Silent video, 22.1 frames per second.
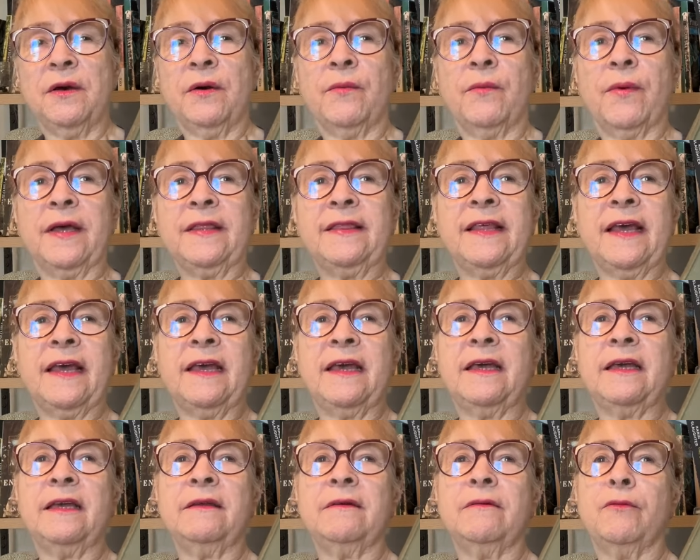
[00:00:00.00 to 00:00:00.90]
when
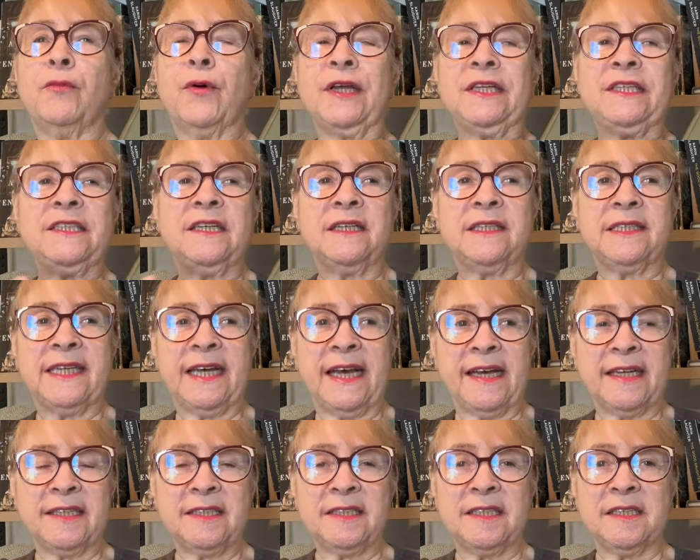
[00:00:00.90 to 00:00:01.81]
they went to
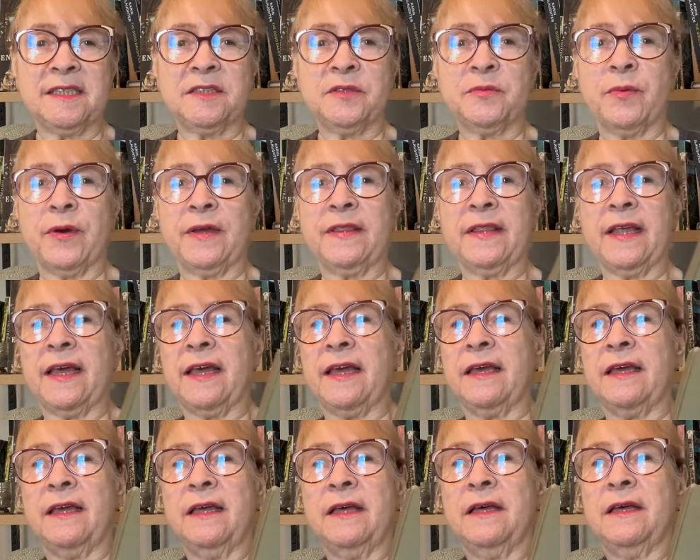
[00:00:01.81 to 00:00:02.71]
dances, when
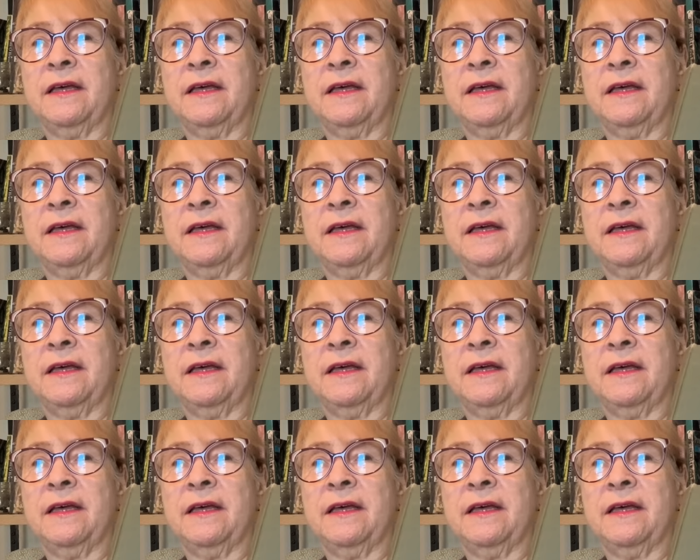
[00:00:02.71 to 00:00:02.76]
they,